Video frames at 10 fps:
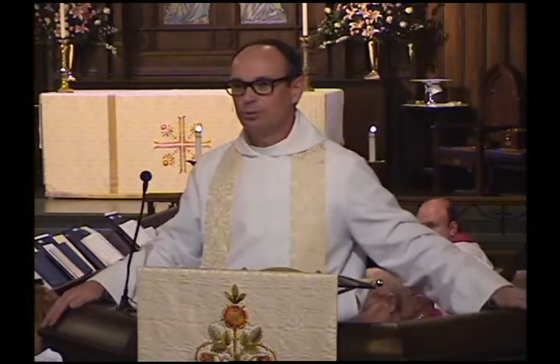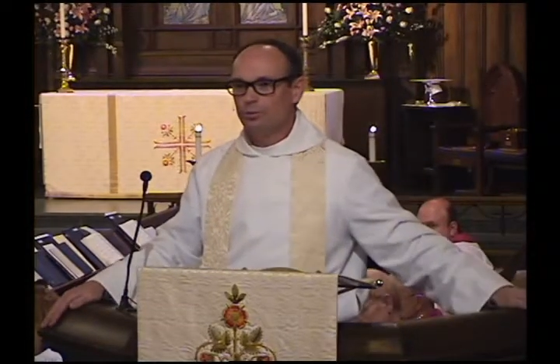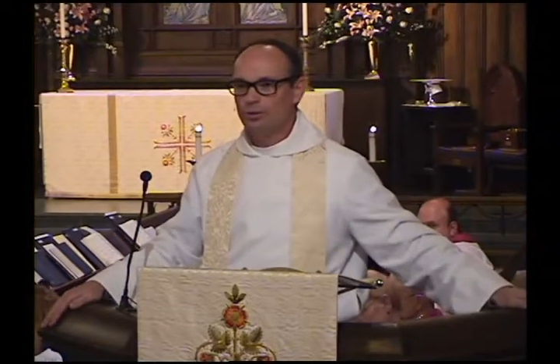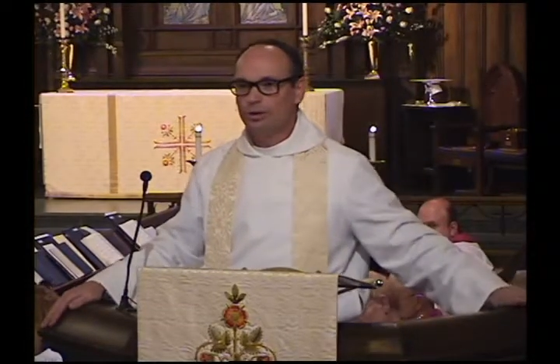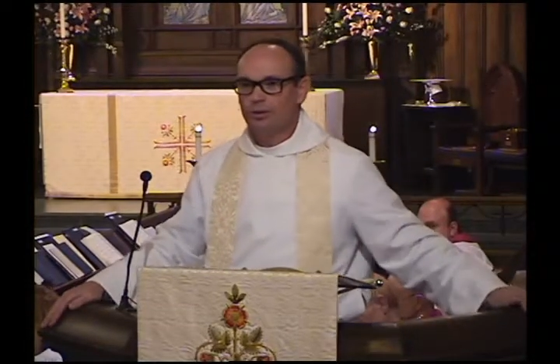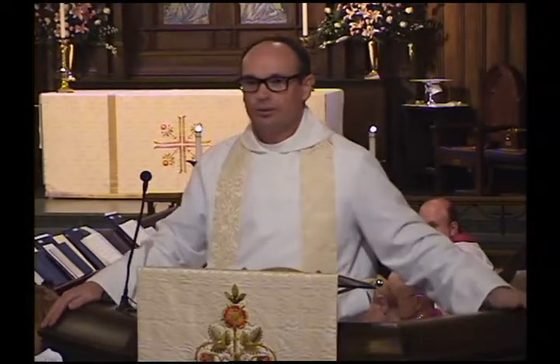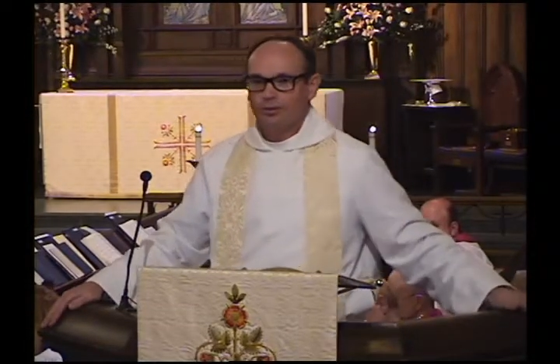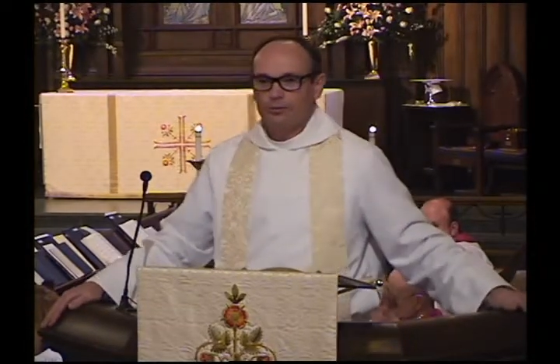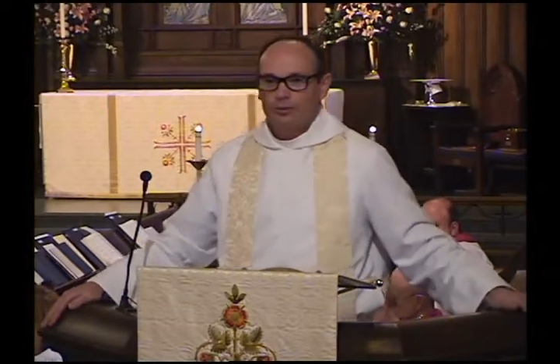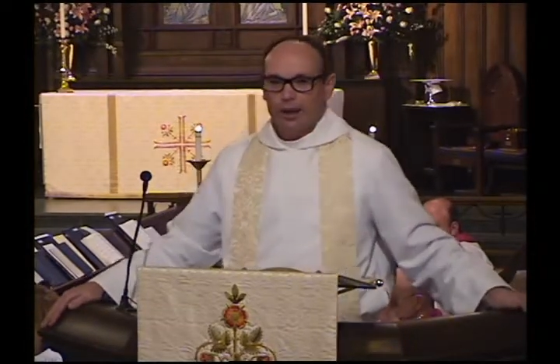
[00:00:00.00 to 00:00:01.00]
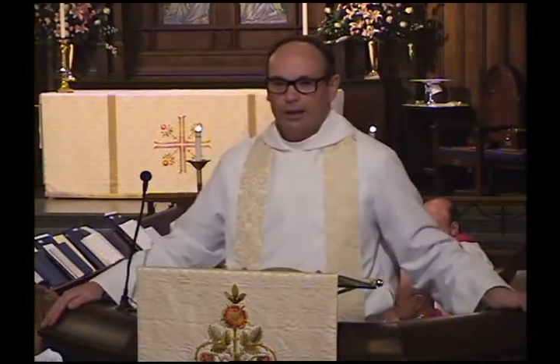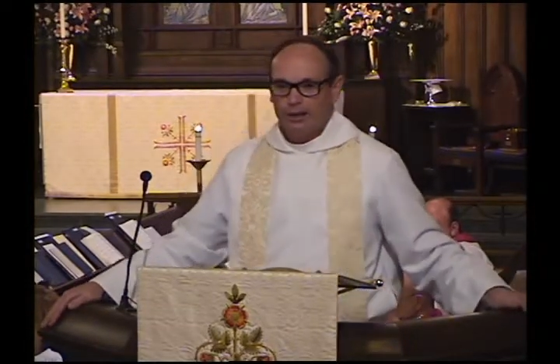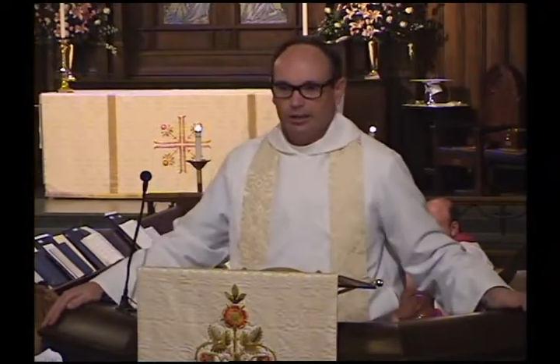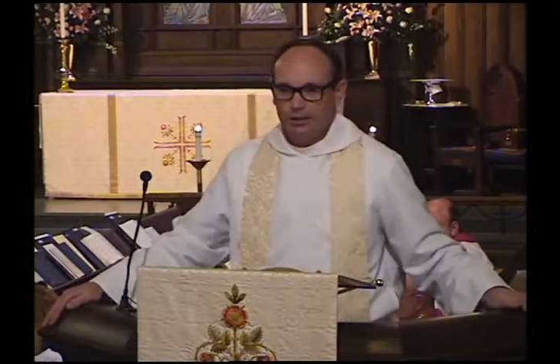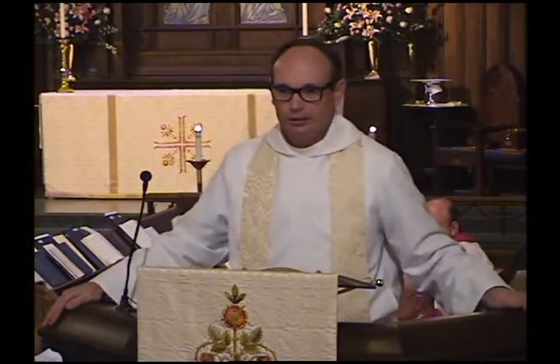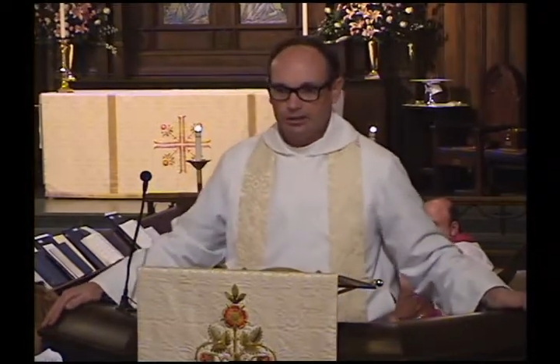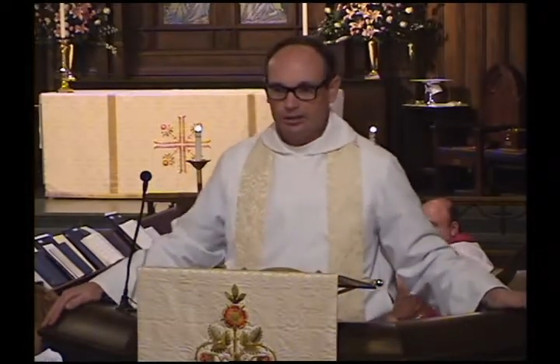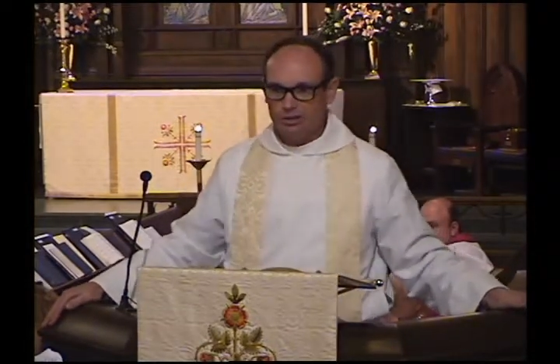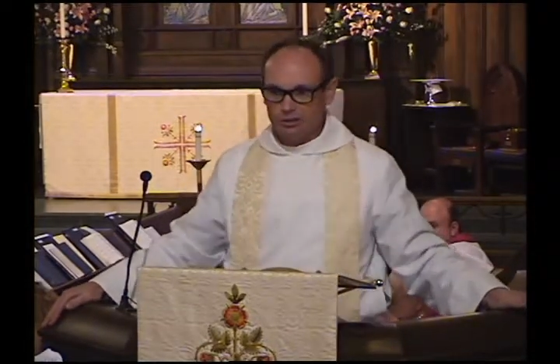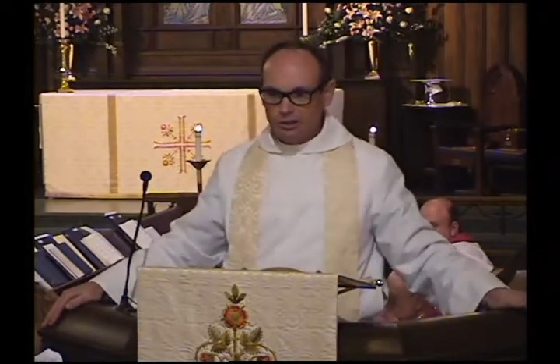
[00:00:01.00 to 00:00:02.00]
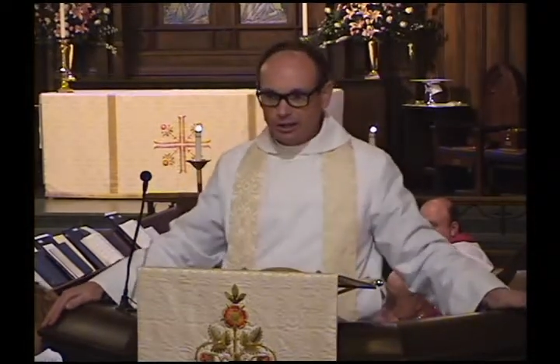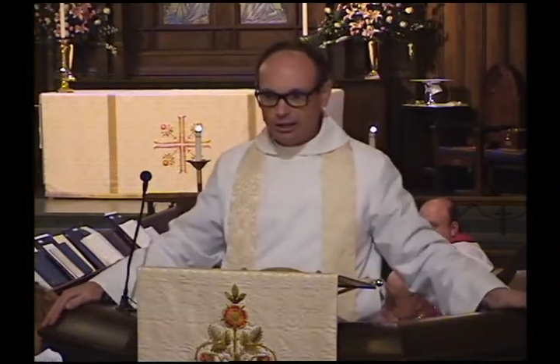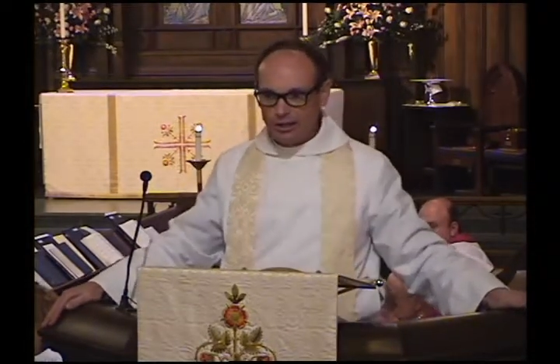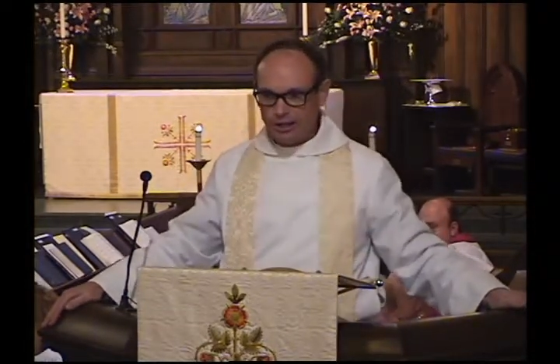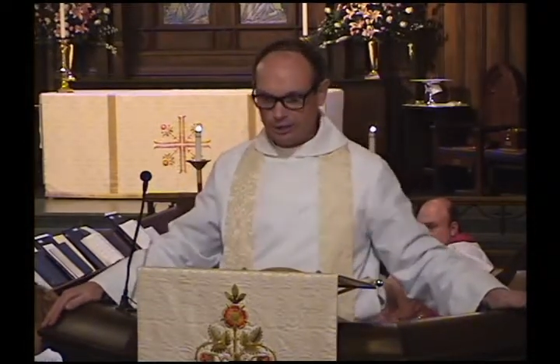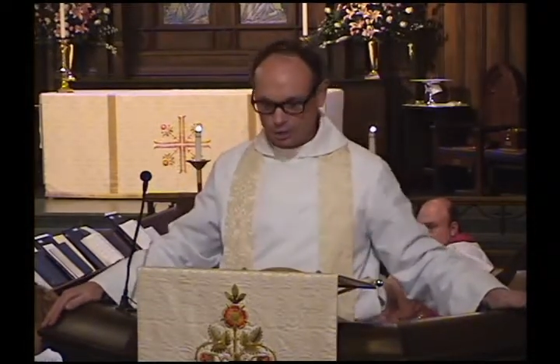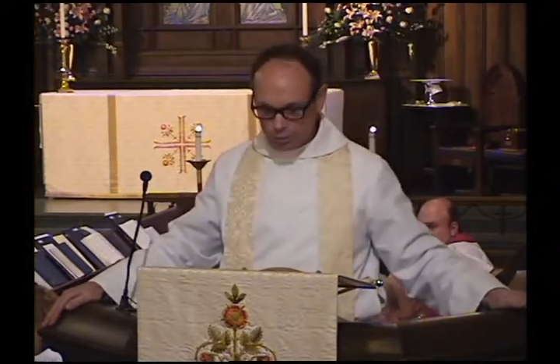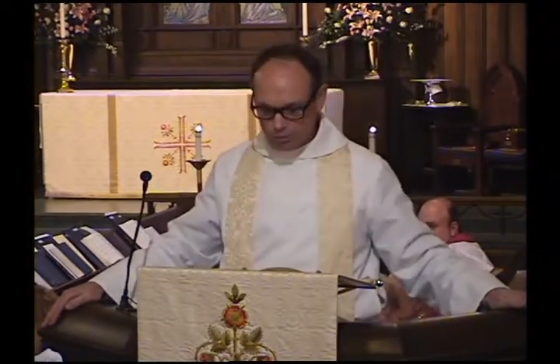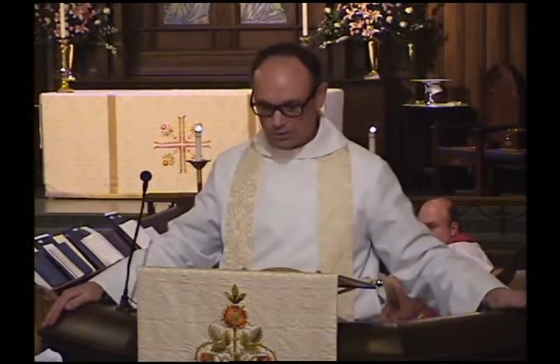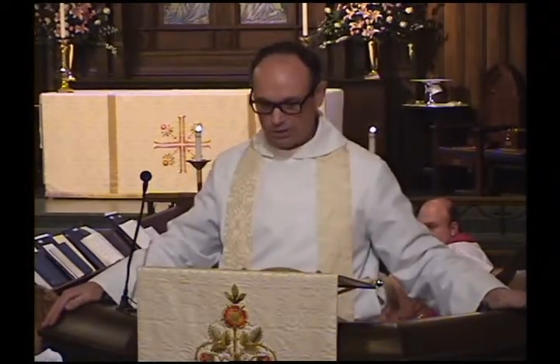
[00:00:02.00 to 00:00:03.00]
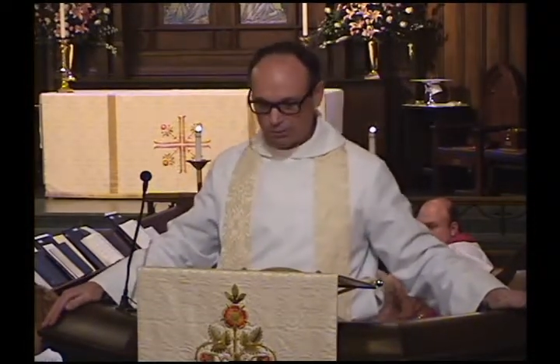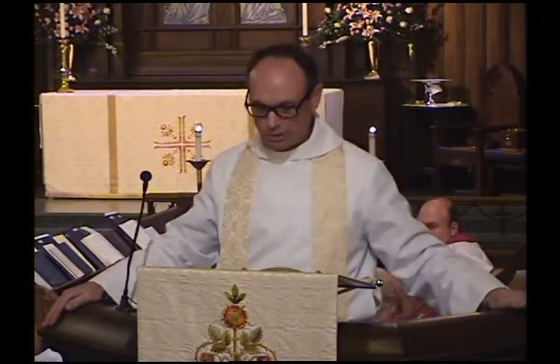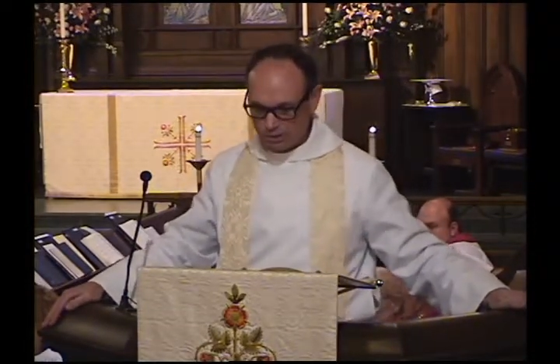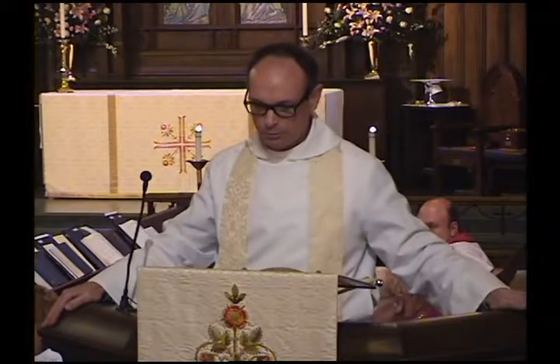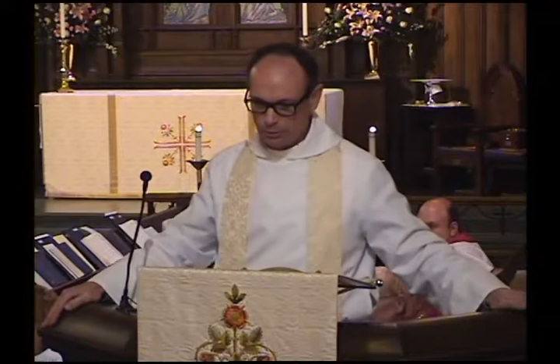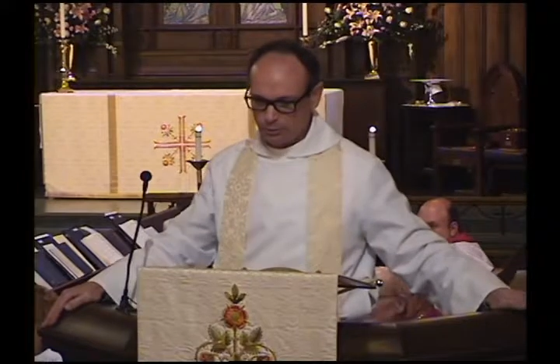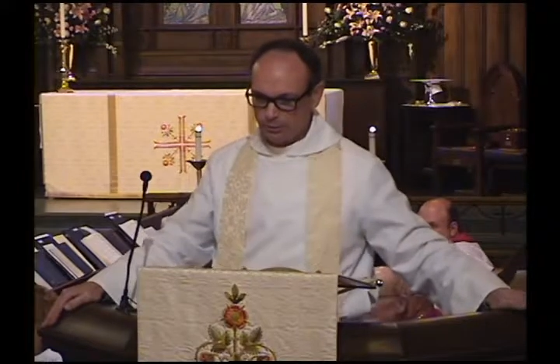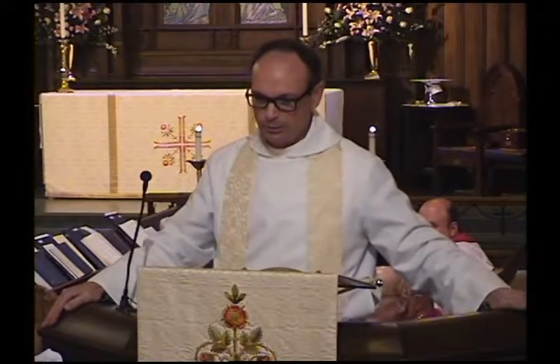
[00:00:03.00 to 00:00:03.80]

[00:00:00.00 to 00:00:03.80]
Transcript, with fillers: One, the frightening Sister Lillian, who was the principal,